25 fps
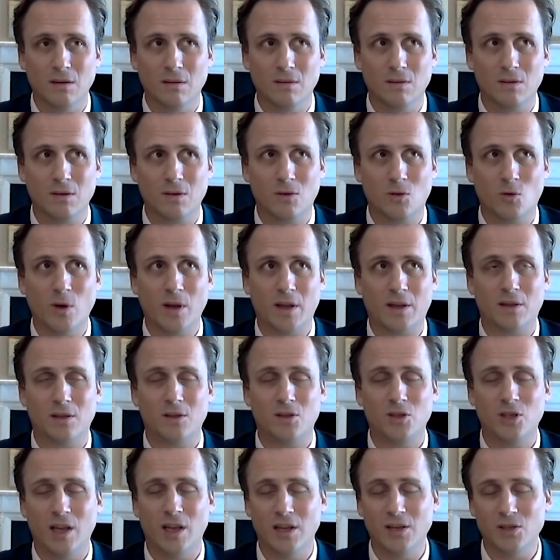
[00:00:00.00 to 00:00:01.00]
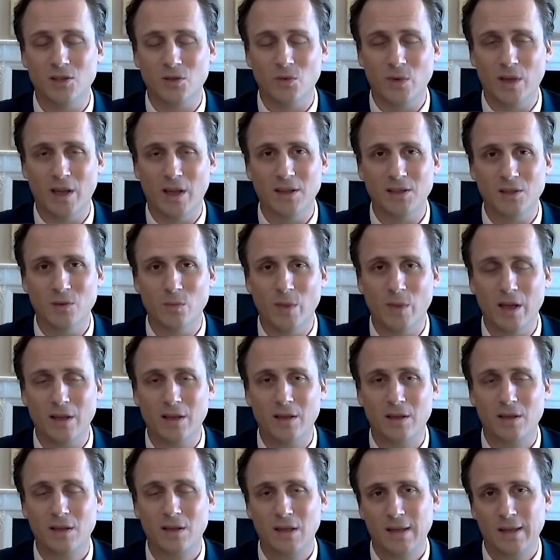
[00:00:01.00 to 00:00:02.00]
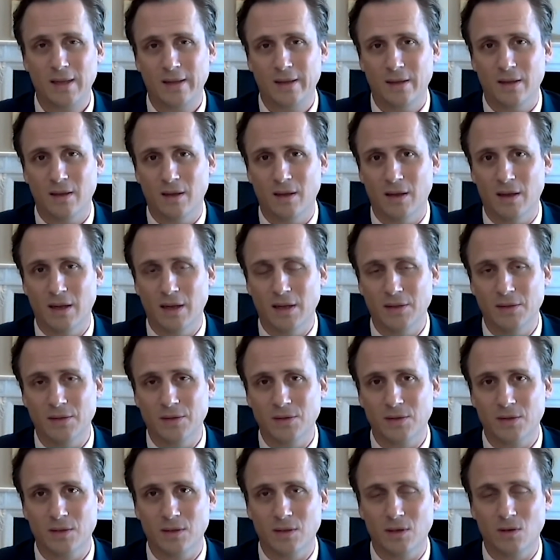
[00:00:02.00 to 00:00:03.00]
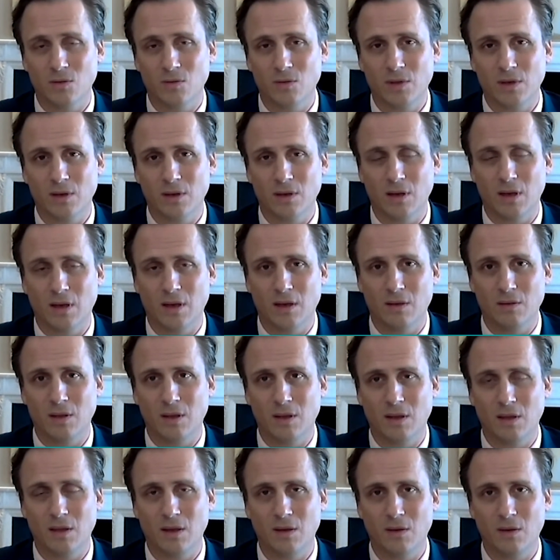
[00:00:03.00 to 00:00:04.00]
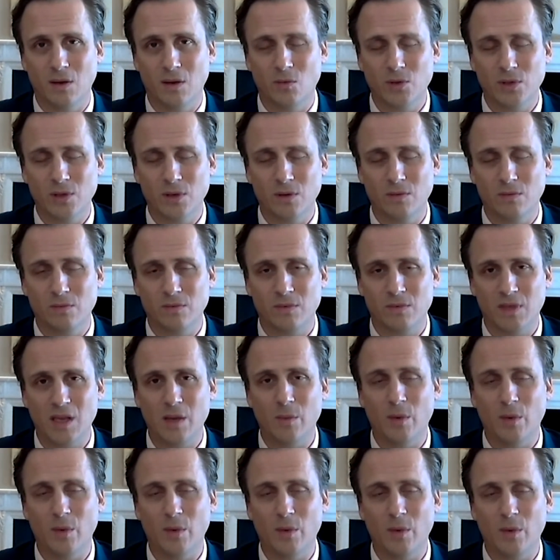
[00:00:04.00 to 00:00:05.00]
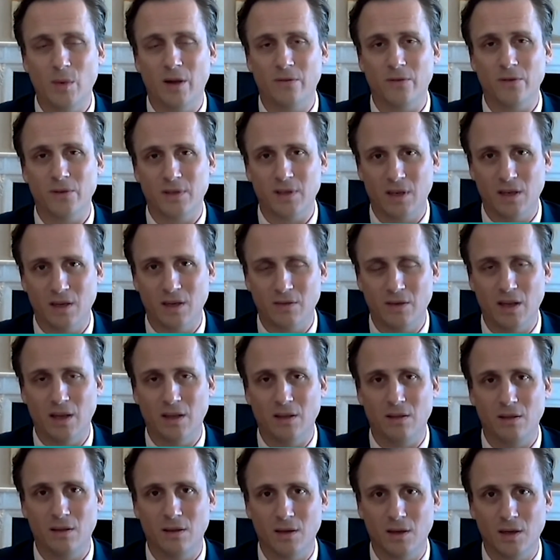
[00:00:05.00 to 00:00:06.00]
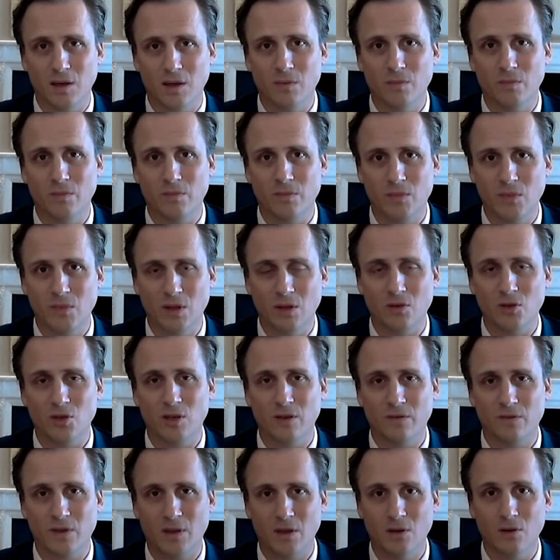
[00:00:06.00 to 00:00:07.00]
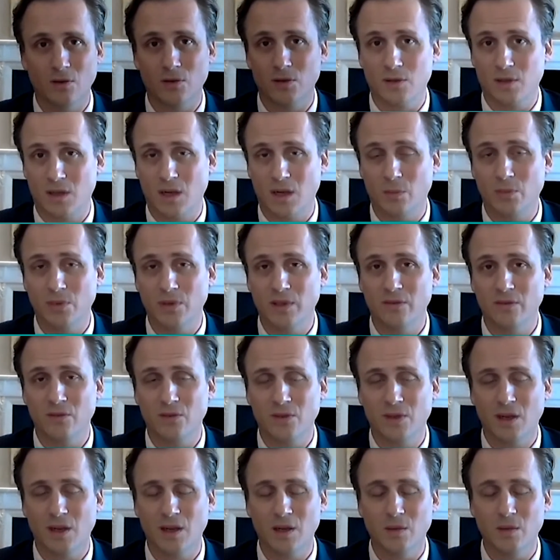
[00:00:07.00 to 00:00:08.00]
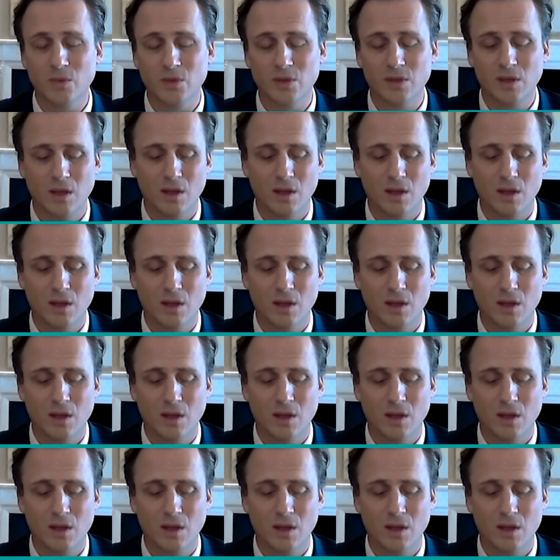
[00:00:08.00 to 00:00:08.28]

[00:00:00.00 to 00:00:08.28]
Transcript: quick changes that we had to make. And it was a team effort to kind of get to shift gears a couple of different times.